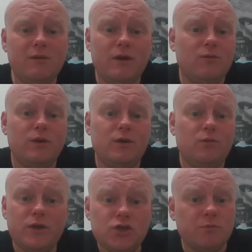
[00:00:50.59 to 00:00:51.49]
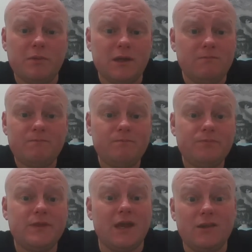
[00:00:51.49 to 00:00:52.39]
We should be
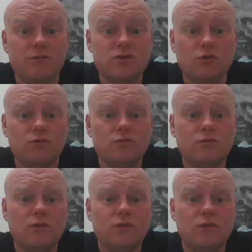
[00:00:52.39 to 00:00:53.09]
getting the result.